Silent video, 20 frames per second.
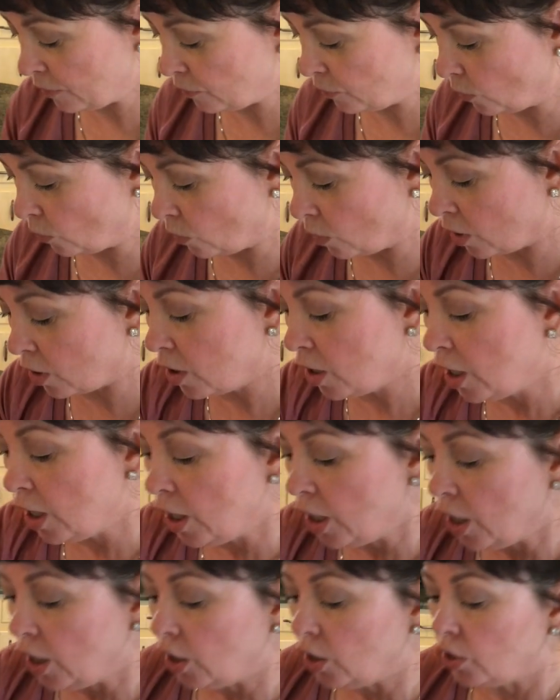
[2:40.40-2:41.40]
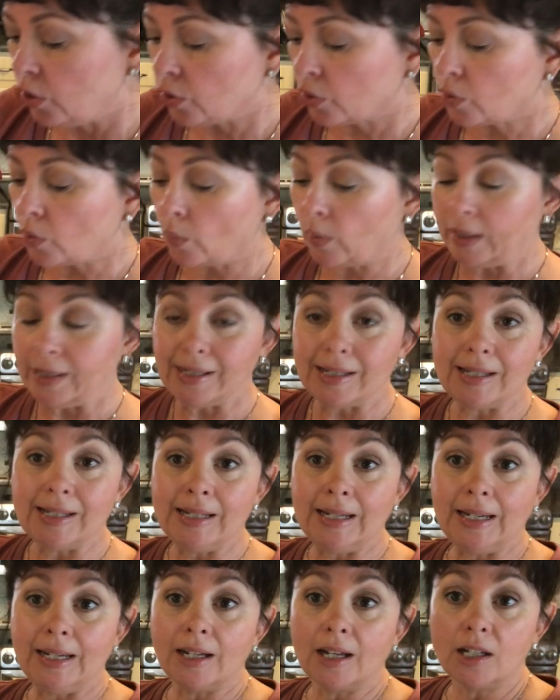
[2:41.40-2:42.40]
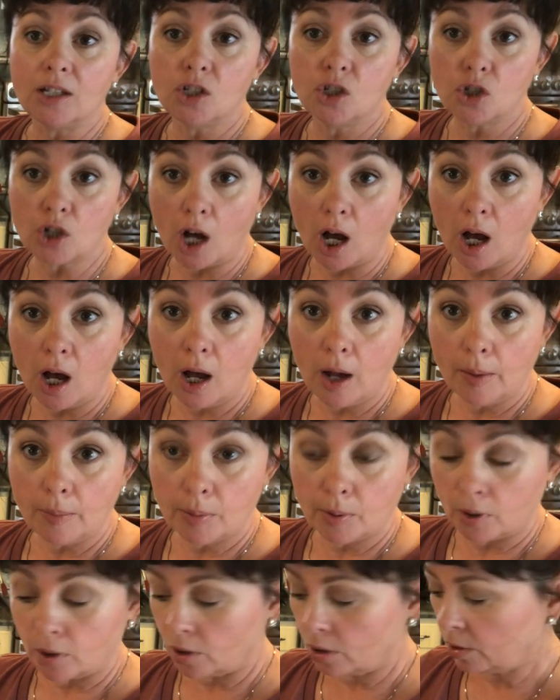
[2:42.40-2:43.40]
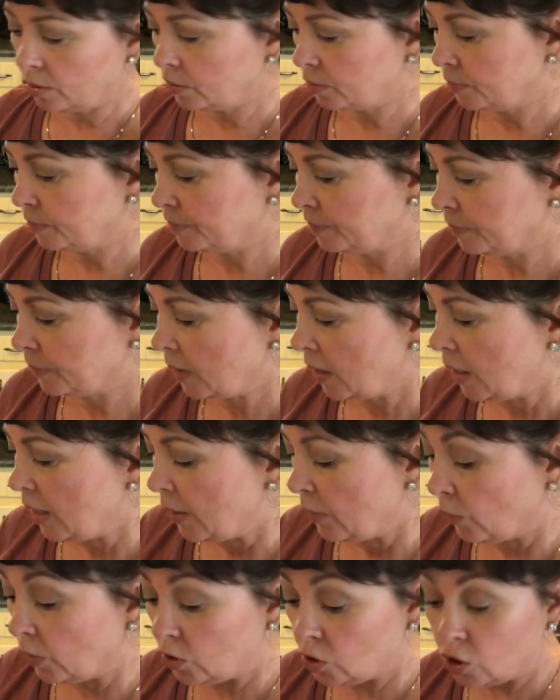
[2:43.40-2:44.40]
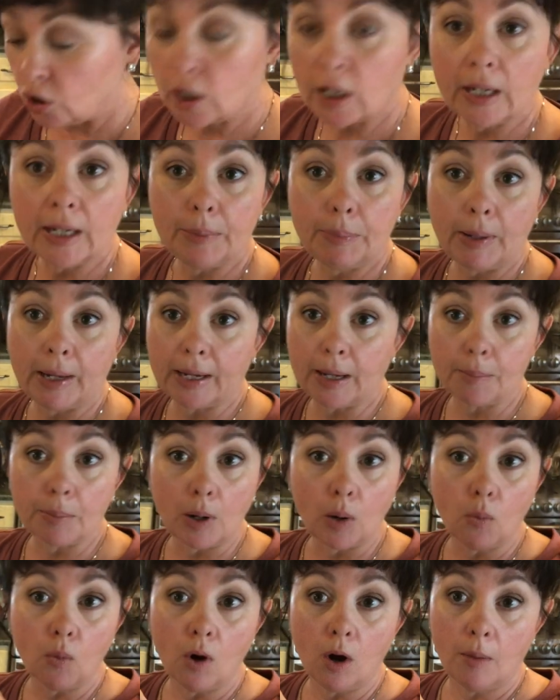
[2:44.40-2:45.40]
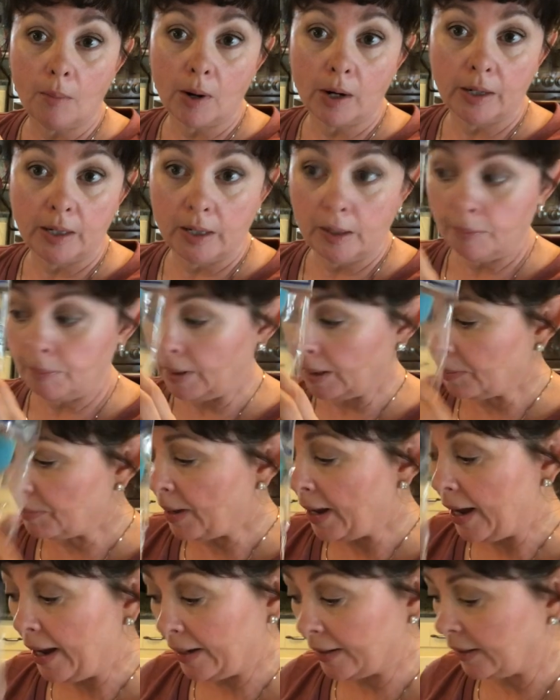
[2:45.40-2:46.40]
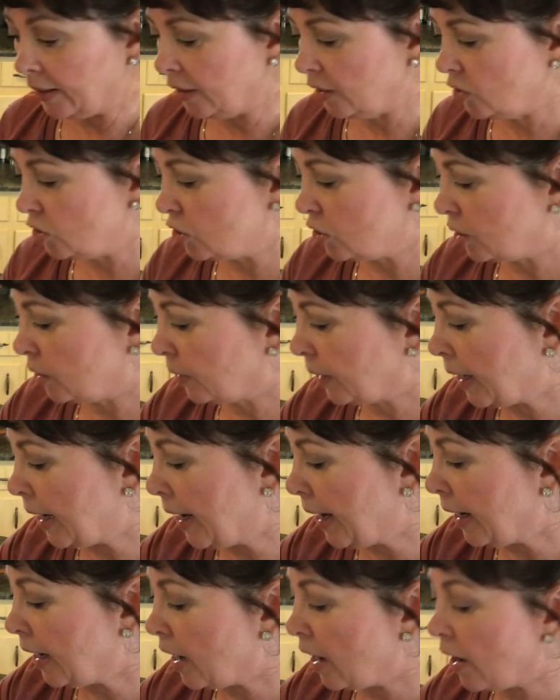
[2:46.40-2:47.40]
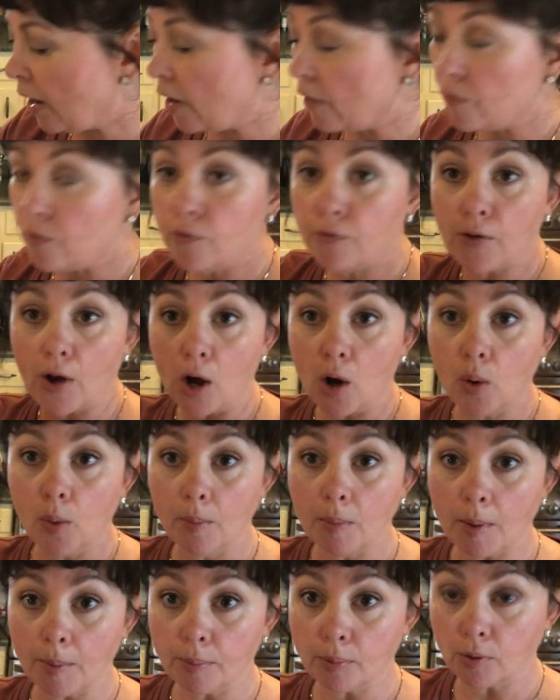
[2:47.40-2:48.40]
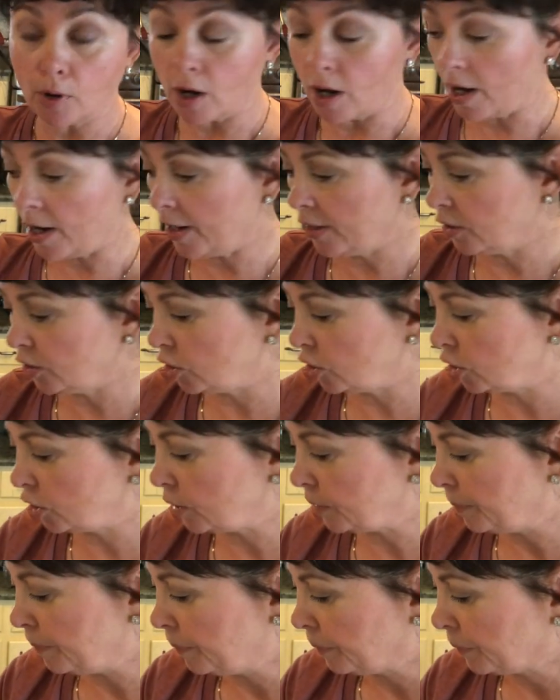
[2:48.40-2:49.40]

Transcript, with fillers: before. You're going to need a dauber, which you can pick up at Walmart in a big package, okay? A foam brush,